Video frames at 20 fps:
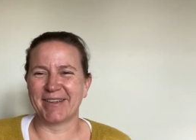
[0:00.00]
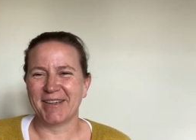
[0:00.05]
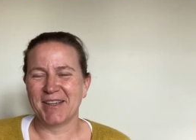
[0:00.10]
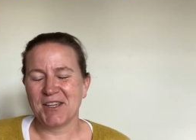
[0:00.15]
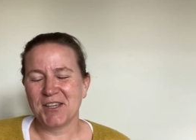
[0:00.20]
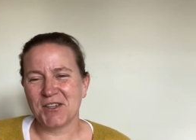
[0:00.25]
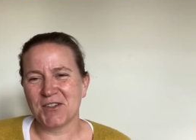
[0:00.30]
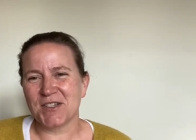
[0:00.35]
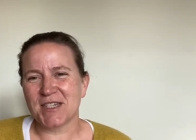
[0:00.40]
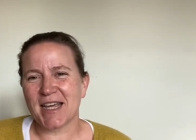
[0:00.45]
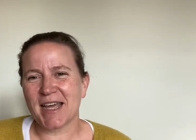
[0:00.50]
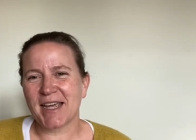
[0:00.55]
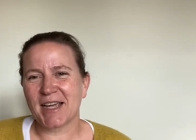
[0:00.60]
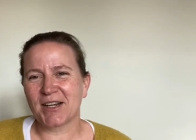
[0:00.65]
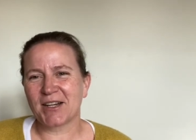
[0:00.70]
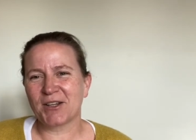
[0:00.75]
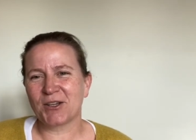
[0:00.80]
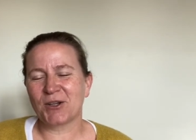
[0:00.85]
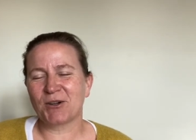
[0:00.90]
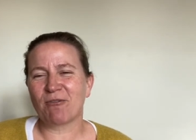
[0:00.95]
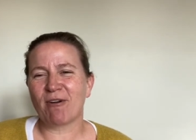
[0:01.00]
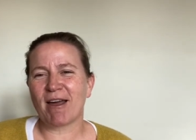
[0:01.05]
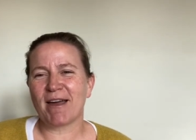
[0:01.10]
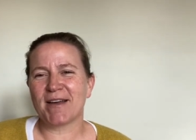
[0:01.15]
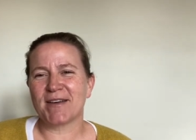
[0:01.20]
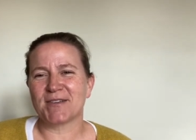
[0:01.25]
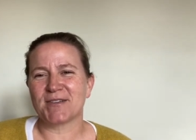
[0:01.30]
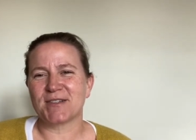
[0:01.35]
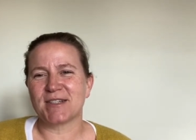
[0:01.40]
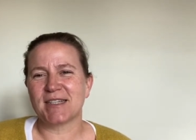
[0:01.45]
you take a look
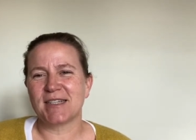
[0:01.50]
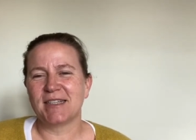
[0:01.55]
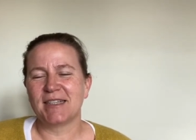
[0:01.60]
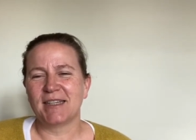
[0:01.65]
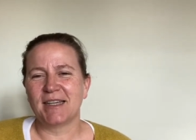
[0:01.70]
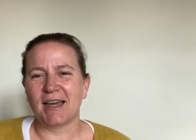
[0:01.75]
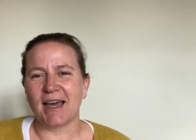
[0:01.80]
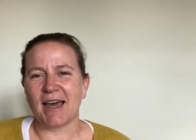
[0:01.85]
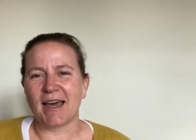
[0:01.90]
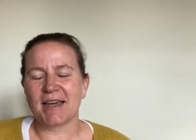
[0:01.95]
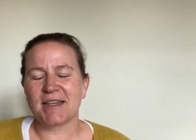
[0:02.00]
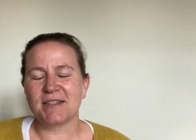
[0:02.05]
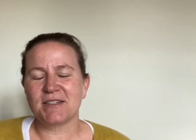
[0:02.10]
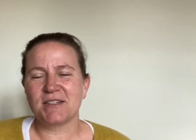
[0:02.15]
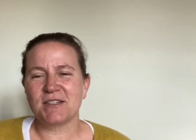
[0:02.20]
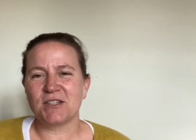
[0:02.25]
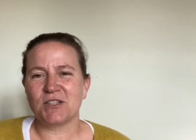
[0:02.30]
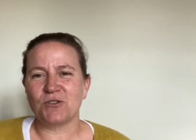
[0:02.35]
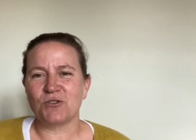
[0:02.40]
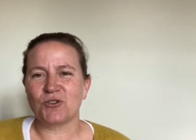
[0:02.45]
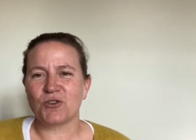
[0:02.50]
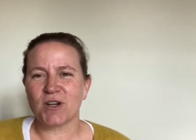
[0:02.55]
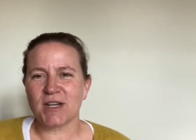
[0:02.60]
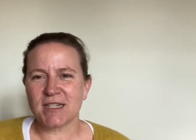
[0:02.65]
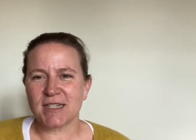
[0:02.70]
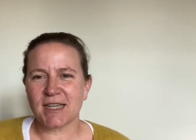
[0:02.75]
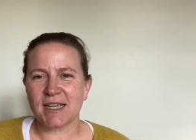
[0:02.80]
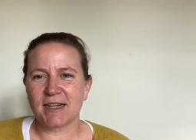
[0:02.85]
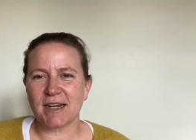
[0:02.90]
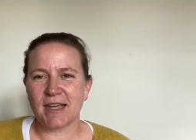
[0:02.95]
around, and you try
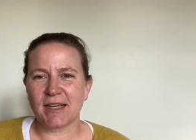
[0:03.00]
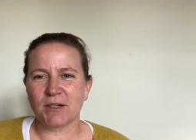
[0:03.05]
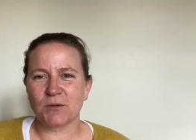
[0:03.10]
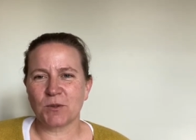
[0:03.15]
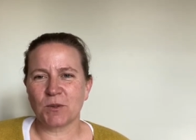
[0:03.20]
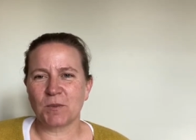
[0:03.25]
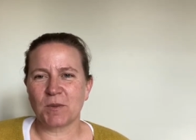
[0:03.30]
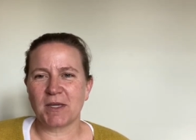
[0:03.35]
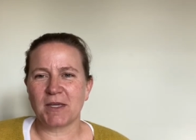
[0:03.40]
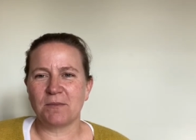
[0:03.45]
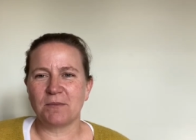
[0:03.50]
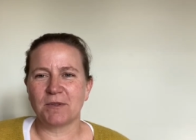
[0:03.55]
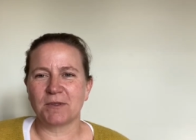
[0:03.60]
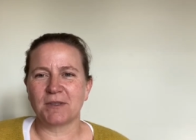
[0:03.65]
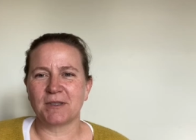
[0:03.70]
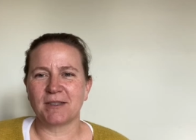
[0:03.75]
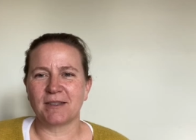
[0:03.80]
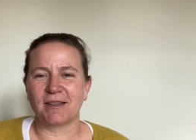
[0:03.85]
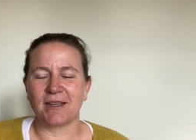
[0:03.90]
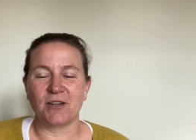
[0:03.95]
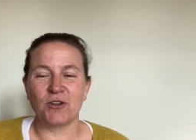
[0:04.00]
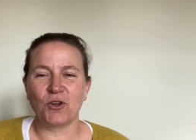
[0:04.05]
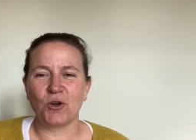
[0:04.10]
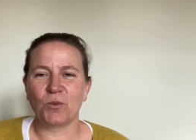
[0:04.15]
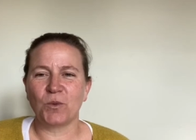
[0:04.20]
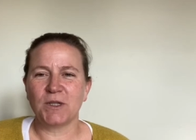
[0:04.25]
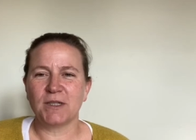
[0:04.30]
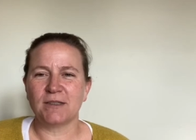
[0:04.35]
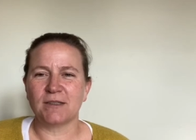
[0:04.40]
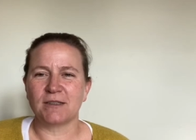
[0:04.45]
to connect with people in your
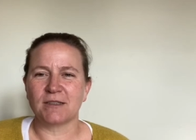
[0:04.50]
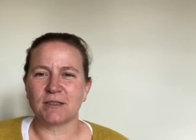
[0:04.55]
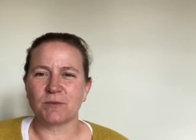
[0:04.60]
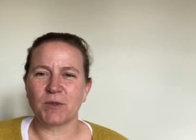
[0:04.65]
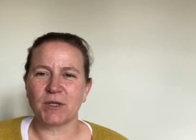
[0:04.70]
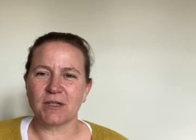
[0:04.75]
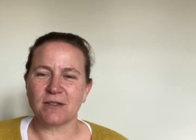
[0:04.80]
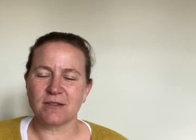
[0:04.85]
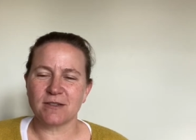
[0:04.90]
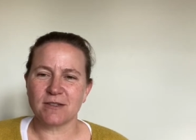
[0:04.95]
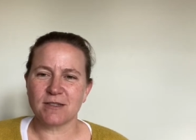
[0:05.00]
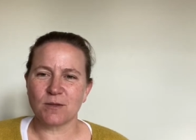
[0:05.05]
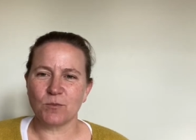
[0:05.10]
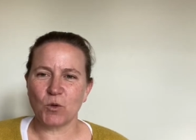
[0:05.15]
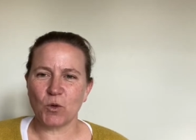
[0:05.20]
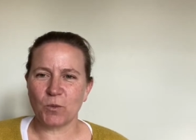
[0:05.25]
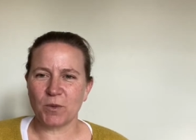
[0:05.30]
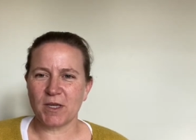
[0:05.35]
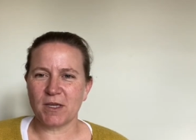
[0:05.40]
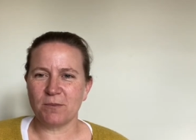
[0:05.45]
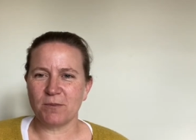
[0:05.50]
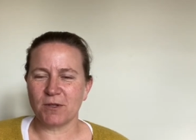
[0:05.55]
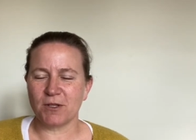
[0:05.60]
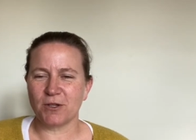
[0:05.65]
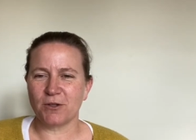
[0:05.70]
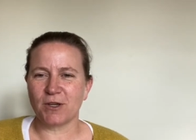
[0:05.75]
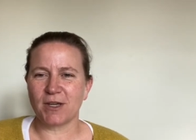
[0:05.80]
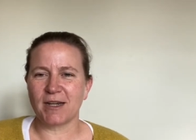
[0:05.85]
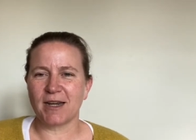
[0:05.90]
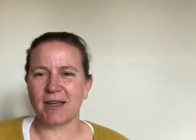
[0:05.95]
world, because the more people
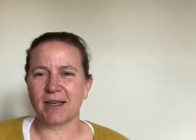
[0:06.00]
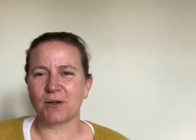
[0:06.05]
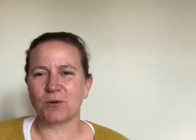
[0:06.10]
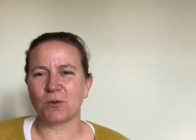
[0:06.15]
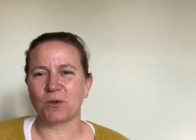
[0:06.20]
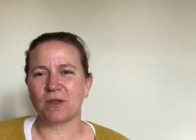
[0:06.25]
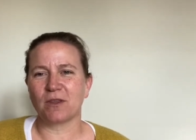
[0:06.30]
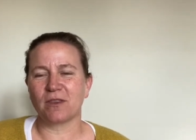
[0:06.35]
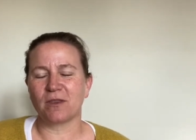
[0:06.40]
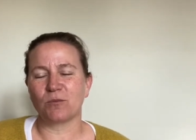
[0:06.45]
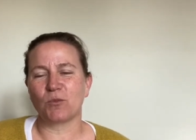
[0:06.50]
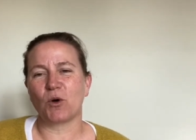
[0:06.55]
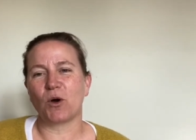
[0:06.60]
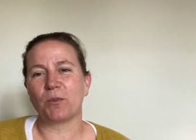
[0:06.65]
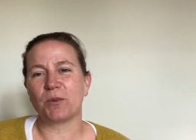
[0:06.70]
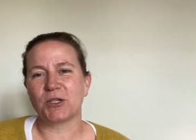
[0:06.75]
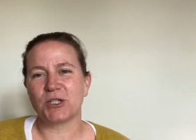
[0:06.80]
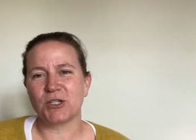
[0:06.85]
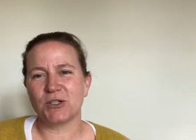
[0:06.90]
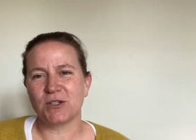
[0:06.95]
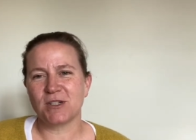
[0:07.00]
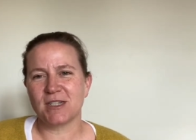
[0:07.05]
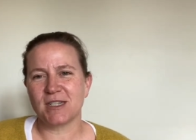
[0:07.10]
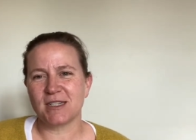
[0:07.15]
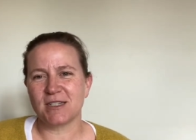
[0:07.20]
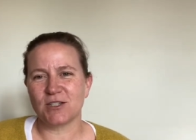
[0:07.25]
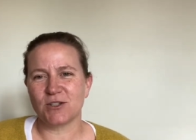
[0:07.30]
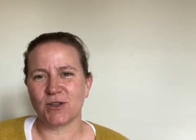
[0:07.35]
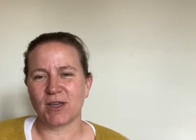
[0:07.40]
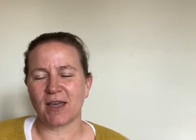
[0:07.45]
you connect with, the more
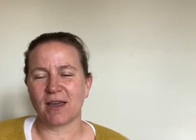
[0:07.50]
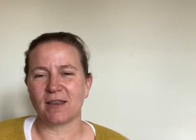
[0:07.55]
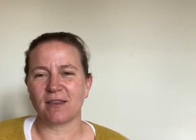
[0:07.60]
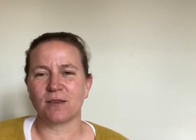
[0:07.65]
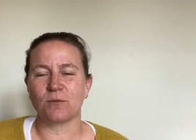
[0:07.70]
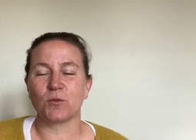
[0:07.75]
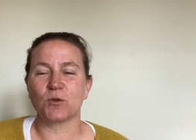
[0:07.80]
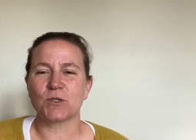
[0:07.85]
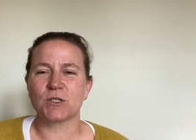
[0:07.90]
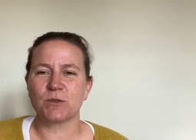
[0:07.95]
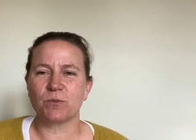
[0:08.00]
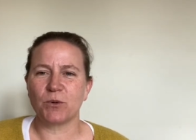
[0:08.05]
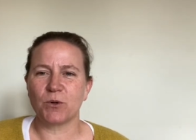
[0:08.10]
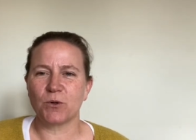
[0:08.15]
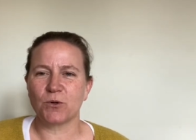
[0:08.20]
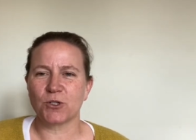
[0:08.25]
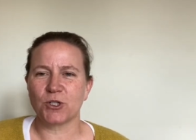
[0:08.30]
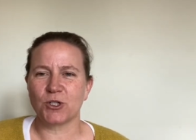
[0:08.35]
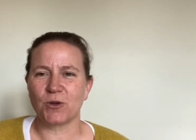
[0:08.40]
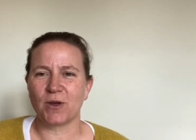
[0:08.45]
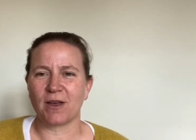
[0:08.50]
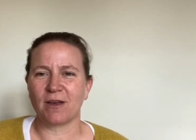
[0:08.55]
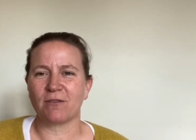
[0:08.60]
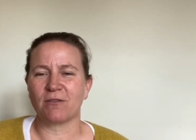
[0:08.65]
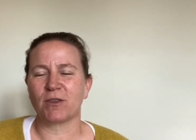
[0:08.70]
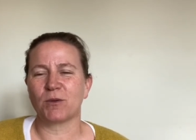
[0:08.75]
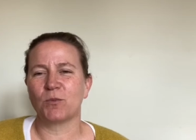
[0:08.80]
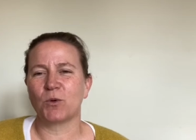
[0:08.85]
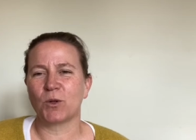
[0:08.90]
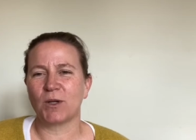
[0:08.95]
opportunities you get, the more support you have,
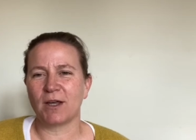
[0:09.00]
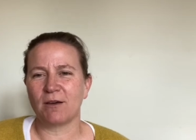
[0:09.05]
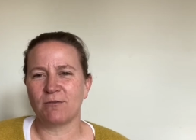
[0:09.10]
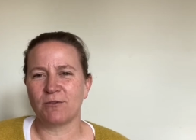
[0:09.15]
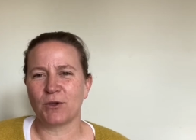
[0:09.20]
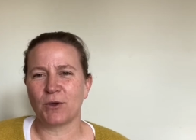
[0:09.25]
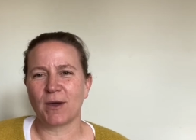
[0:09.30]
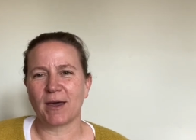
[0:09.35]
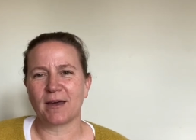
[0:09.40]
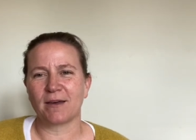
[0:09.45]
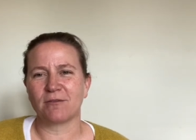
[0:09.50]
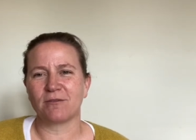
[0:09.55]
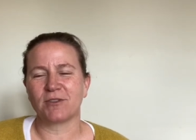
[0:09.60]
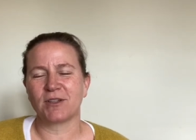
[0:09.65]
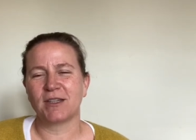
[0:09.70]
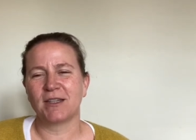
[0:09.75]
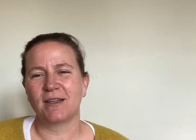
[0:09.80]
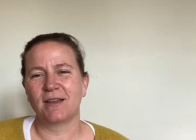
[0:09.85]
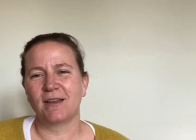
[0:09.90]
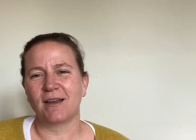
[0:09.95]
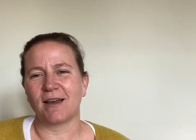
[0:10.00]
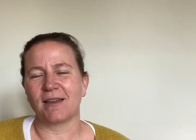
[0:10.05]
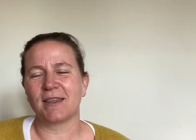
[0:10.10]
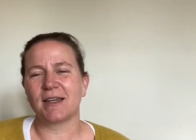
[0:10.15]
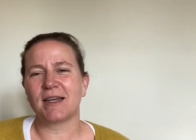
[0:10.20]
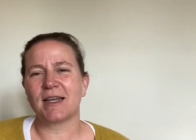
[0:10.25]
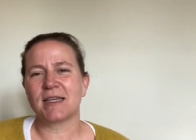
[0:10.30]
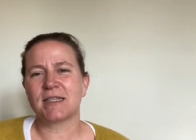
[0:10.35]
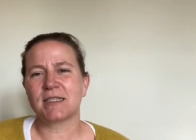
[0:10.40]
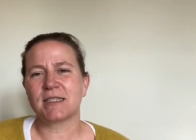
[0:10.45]
the more love you have, and the
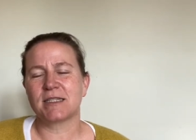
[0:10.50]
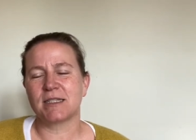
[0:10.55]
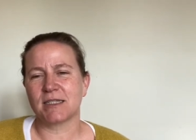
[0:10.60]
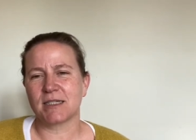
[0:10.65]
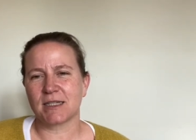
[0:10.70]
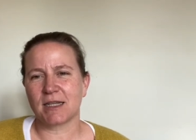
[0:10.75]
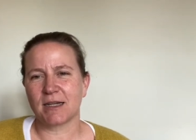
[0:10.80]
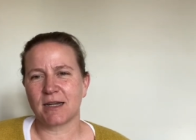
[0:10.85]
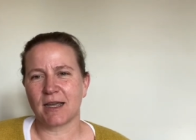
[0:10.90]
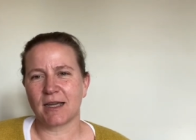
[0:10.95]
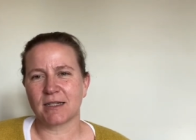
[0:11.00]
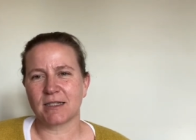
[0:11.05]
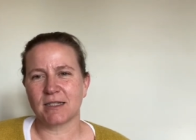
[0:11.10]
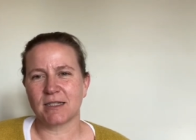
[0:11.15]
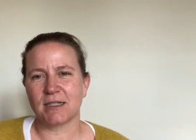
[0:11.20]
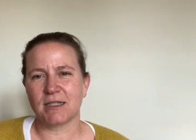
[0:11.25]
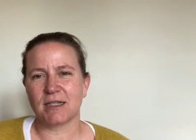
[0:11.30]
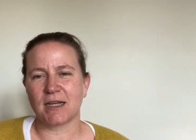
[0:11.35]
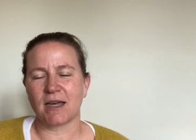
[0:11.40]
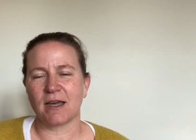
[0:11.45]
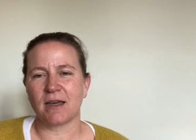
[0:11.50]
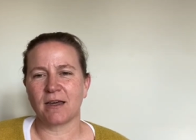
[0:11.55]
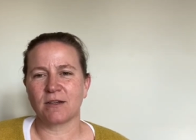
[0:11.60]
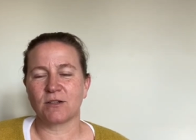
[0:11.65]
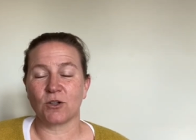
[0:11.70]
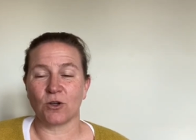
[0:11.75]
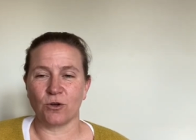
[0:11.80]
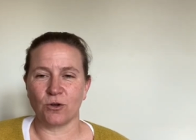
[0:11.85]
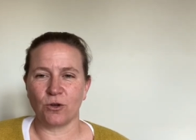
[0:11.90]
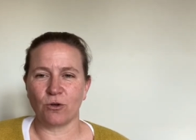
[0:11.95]
less disconnected and
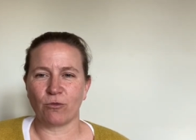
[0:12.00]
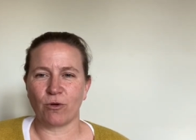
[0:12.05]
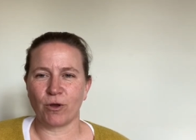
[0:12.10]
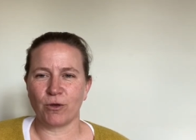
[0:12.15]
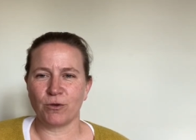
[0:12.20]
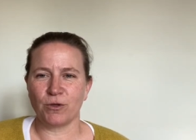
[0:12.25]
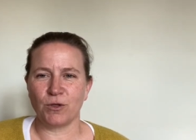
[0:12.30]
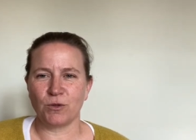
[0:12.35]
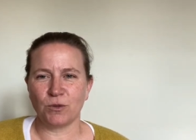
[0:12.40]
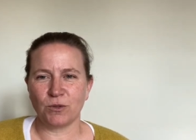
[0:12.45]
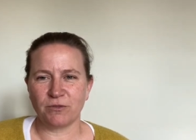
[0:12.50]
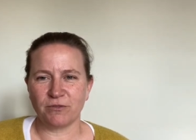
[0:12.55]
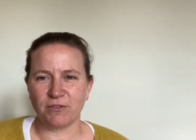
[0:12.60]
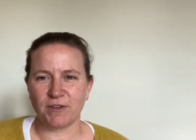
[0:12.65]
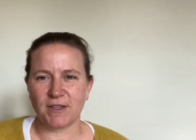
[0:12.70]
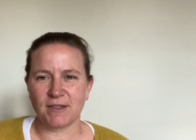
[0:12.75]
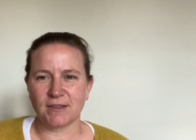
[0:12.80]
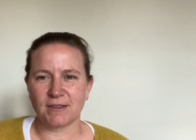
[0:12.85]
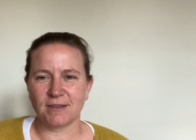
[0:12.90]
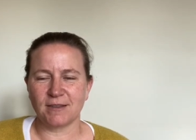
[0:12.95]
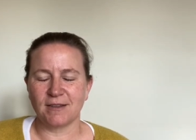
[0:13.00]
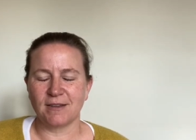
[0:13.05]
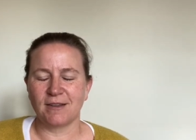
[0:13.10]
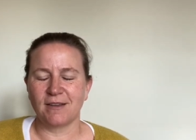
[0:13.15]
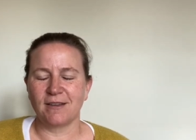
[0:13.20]
on your own you'll feel.